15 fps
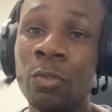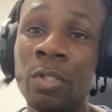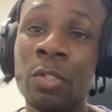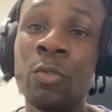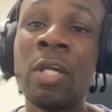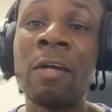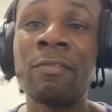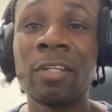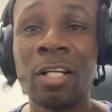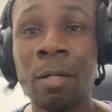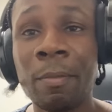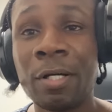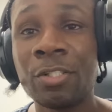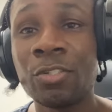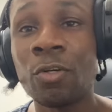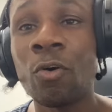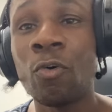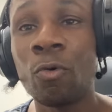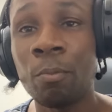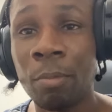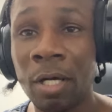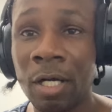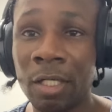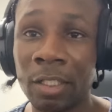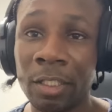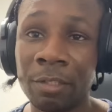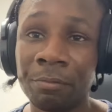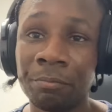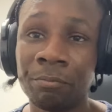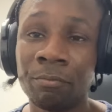you have to come out your own
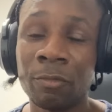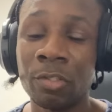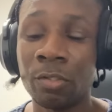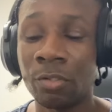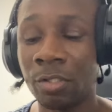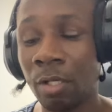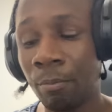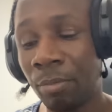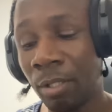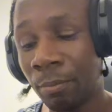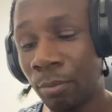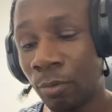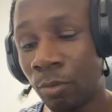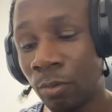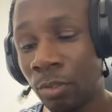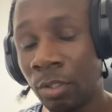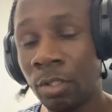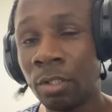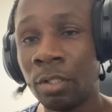pocket. So some people,